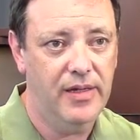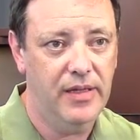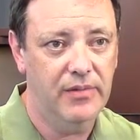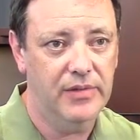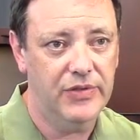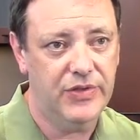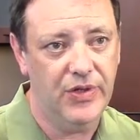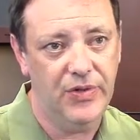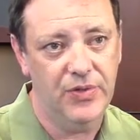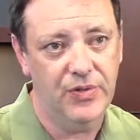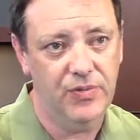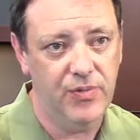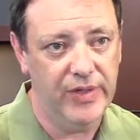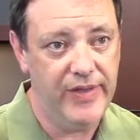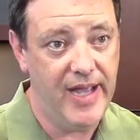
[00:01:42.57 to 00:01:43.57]
So
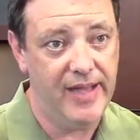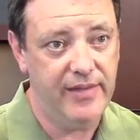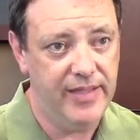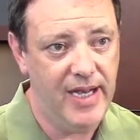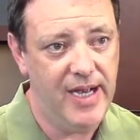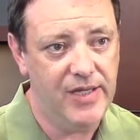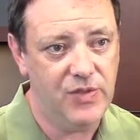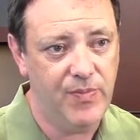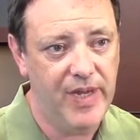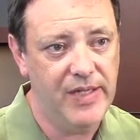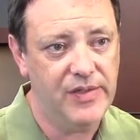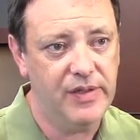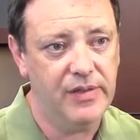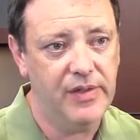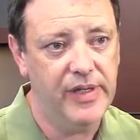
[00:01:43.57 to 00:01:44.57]
what that does
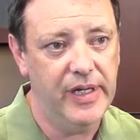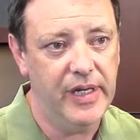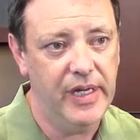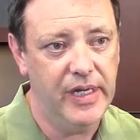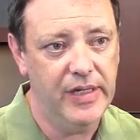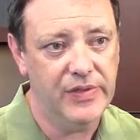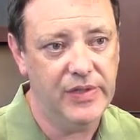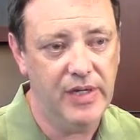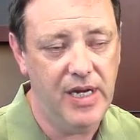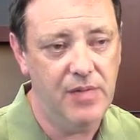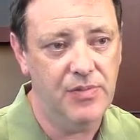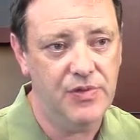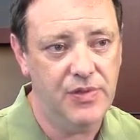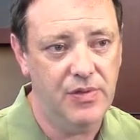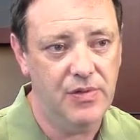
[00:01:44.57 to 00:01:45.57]
basically is
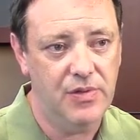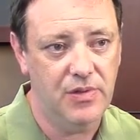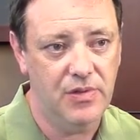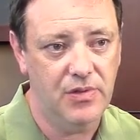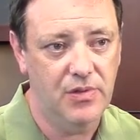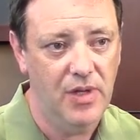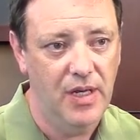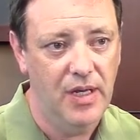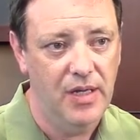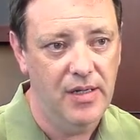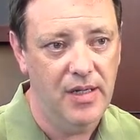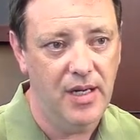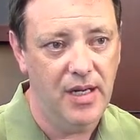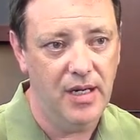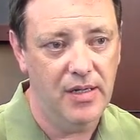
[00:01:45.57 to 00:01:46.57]
enables you to
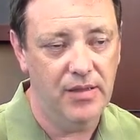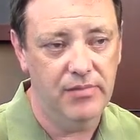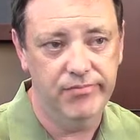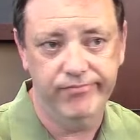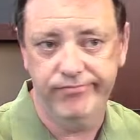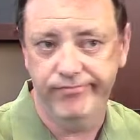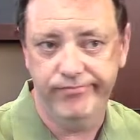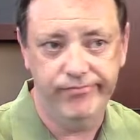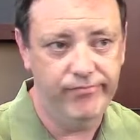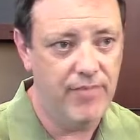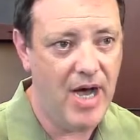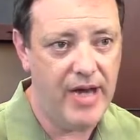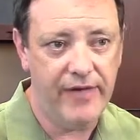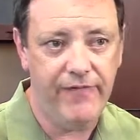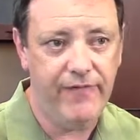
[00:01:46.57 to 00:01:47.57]

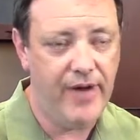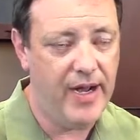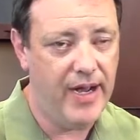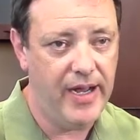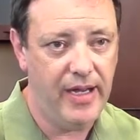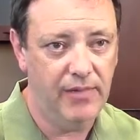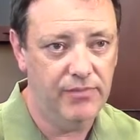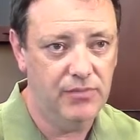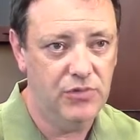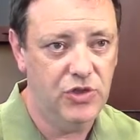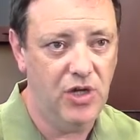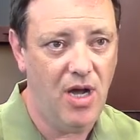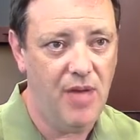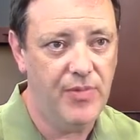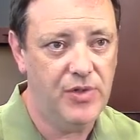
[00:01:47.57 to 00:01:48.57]
modify
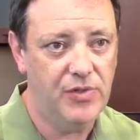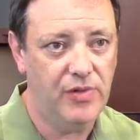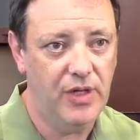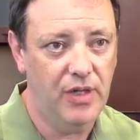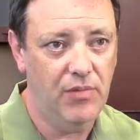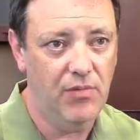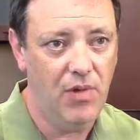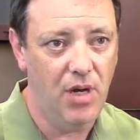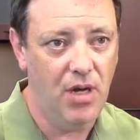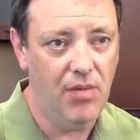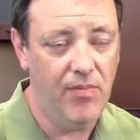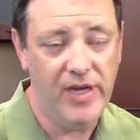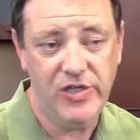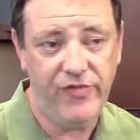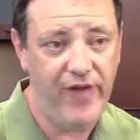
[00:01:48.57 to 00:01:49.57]
geometry
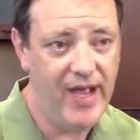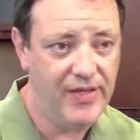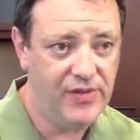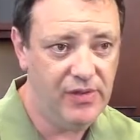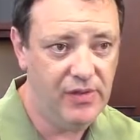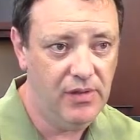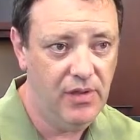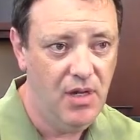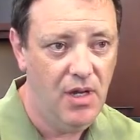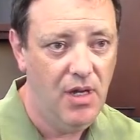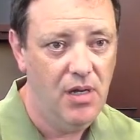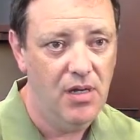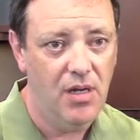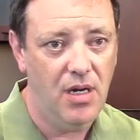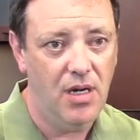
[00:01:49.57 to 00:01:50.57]
much faster,
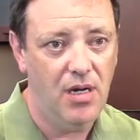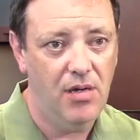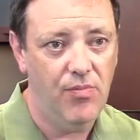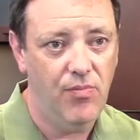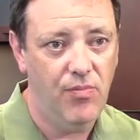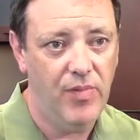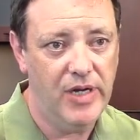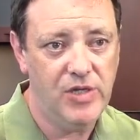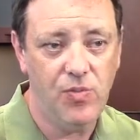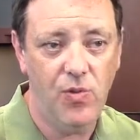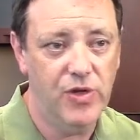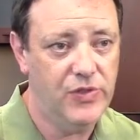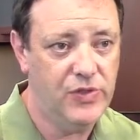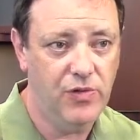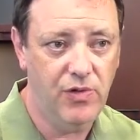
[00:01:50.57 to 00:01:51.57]
much more
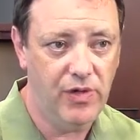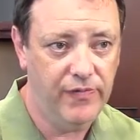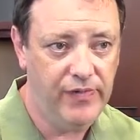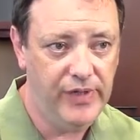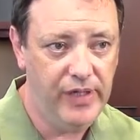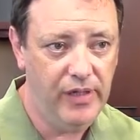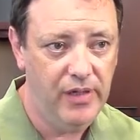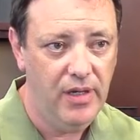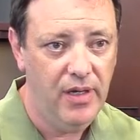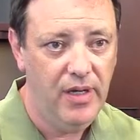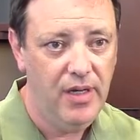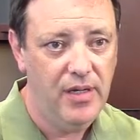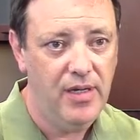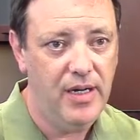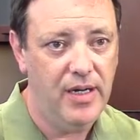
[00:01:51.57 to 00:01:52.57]
intuitively.
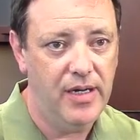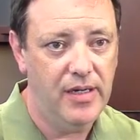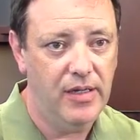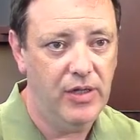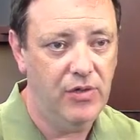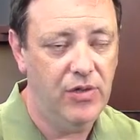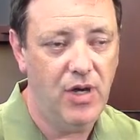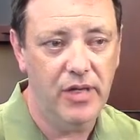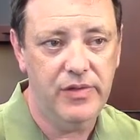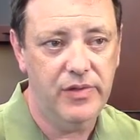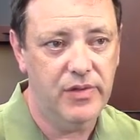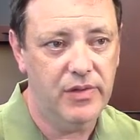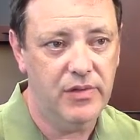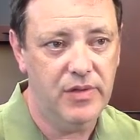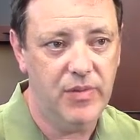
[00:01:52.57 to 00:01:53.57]
You're not
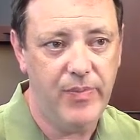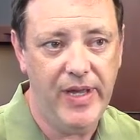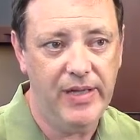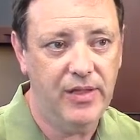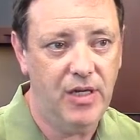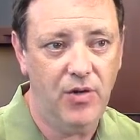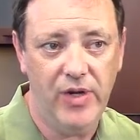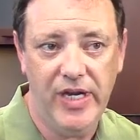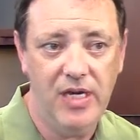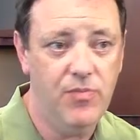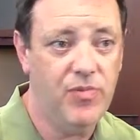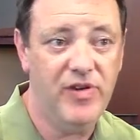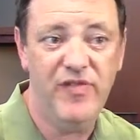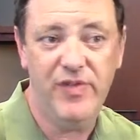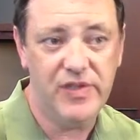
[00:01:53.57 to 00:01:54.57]
depending on any
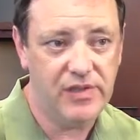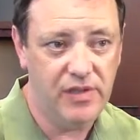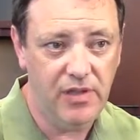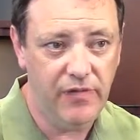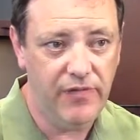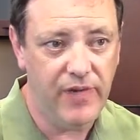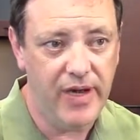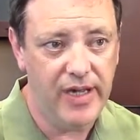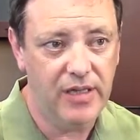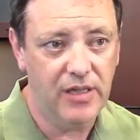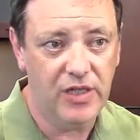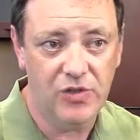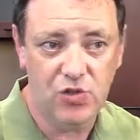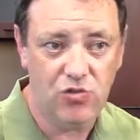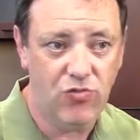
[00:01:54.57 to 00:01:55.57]
previously defined
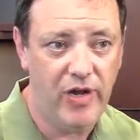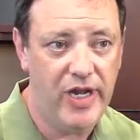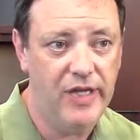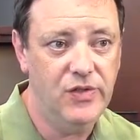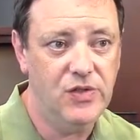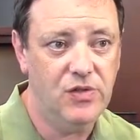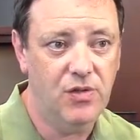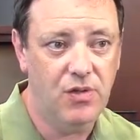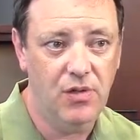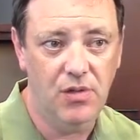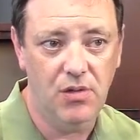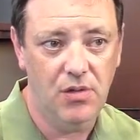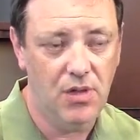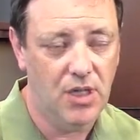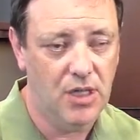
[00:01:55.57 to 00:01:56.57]
constraints
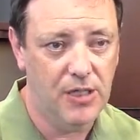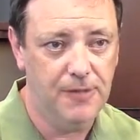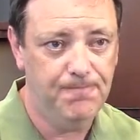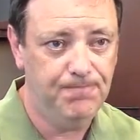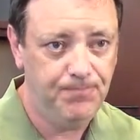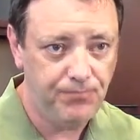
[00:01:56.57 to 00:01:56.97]
or